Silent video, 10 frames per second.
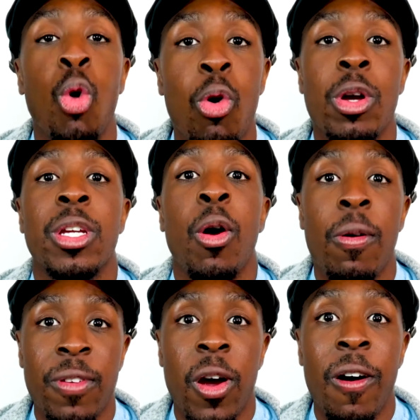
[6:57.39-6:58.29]
Lord
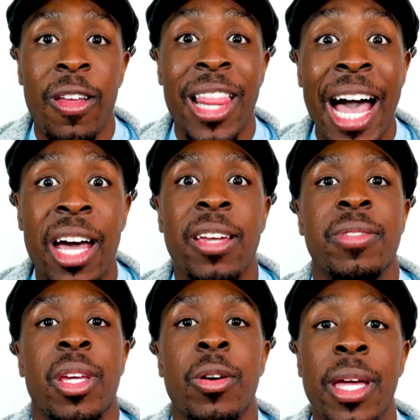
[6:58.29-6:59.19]
over our
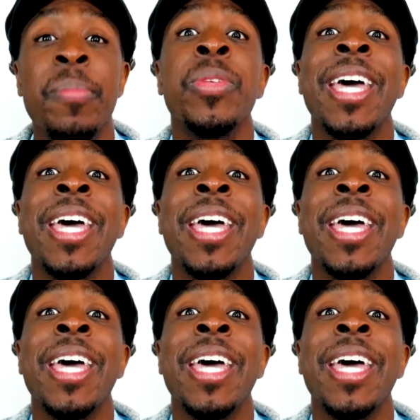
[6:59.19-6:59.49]
lives. Okay,